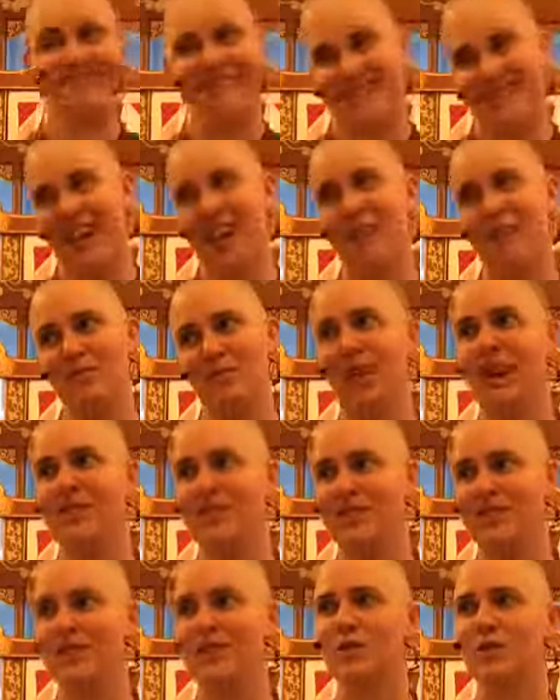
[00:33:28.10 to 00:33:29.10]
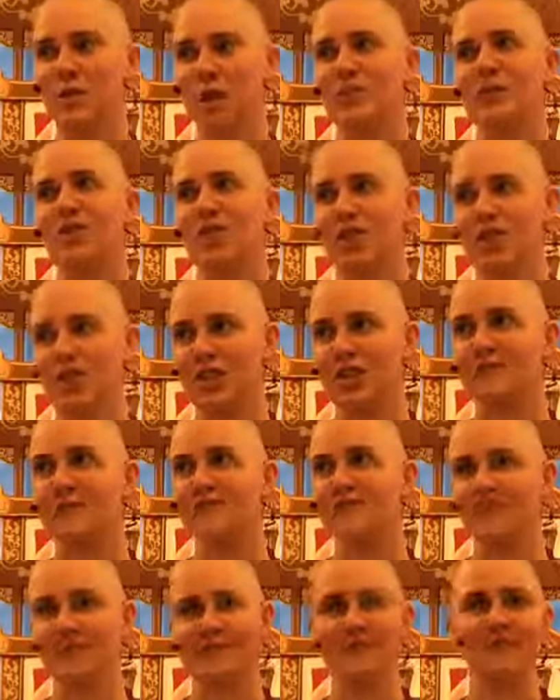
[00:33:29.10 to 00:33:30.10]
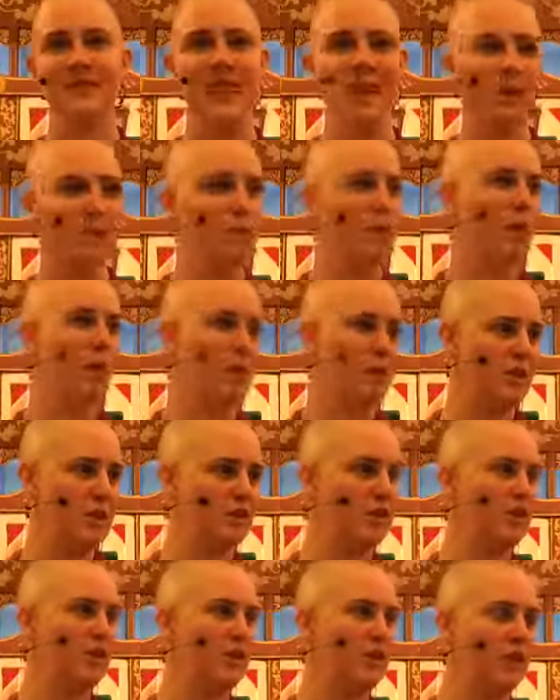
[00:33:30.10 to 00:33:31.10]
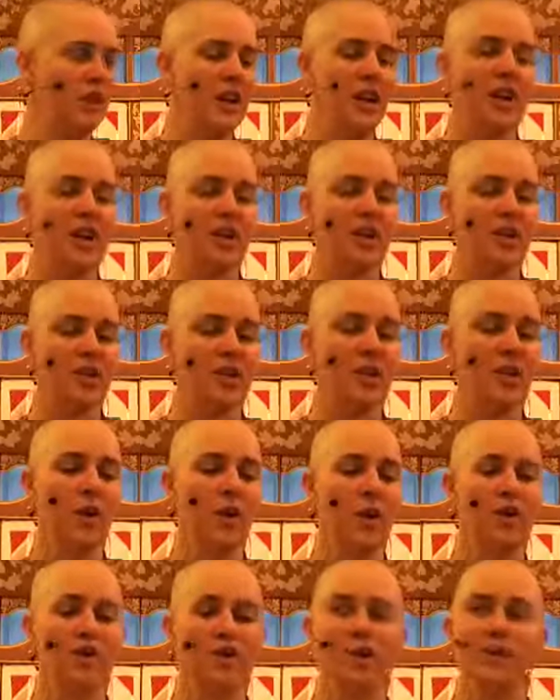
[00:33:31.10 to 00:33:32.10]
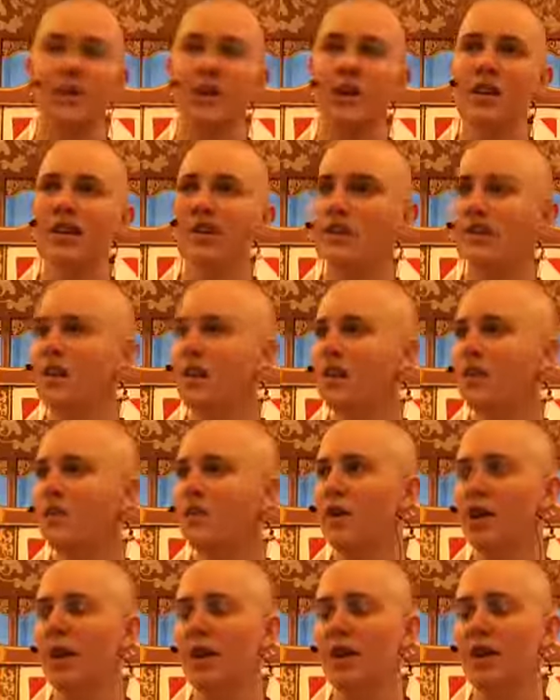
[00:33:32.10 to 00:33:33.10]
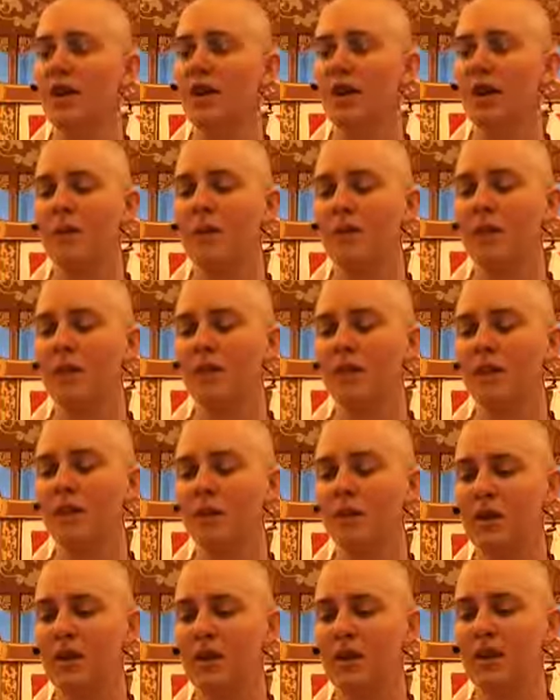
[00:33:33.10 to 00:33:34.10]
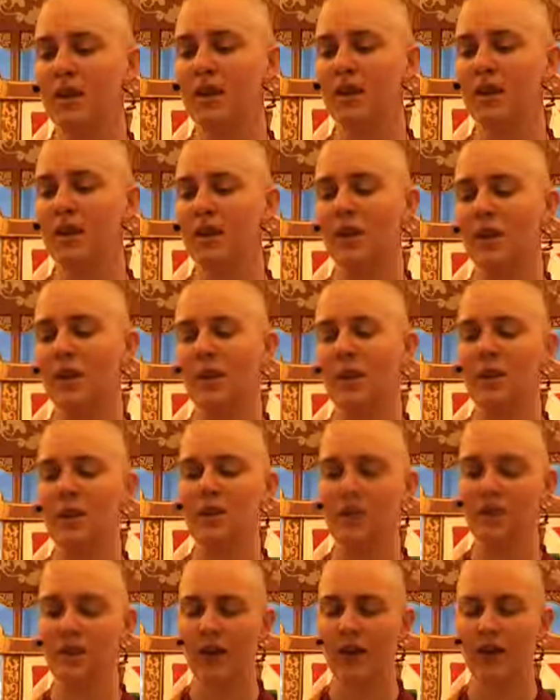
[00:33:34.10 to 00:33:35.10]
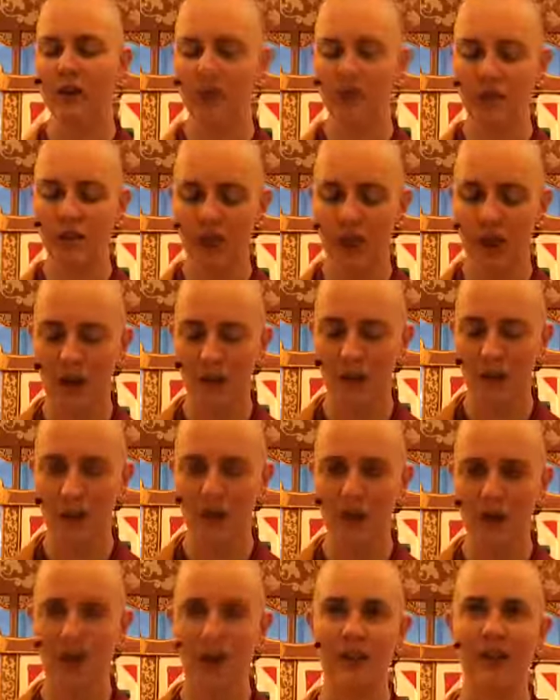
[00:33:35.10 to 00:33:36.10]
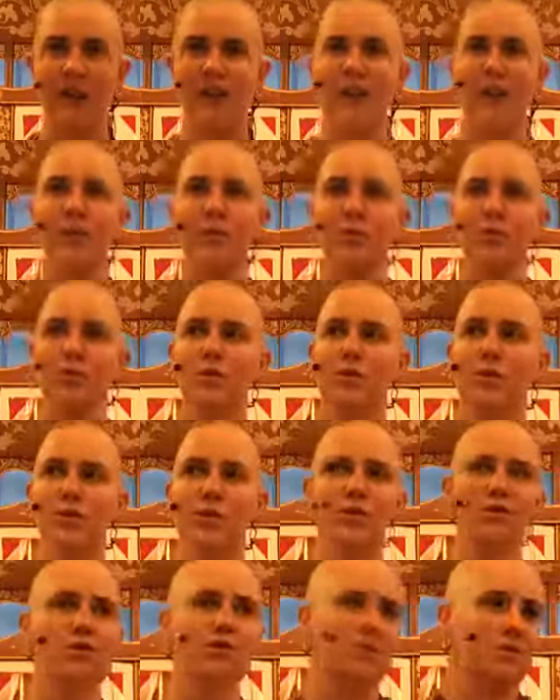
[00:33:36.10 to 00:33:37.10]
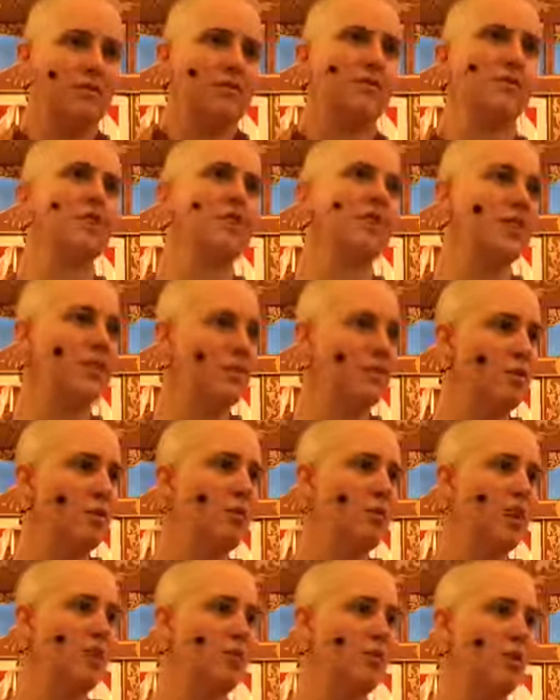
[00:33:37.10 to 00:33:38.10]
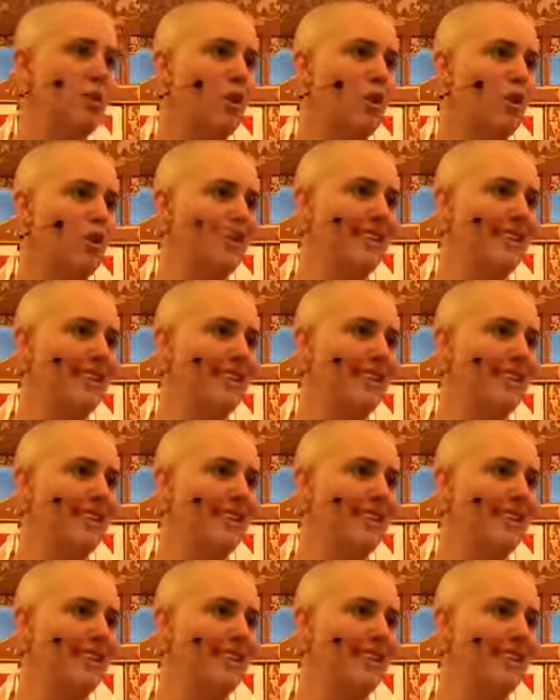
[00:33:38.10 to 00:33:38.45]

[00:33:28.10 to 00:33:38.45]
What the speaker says: Yeah, practice it. Repetition. Yeah, repetition. So if you say to yourself, oh, I'm never going to be able to get anywhere, I have such a crap memory, well, you just repeat it more,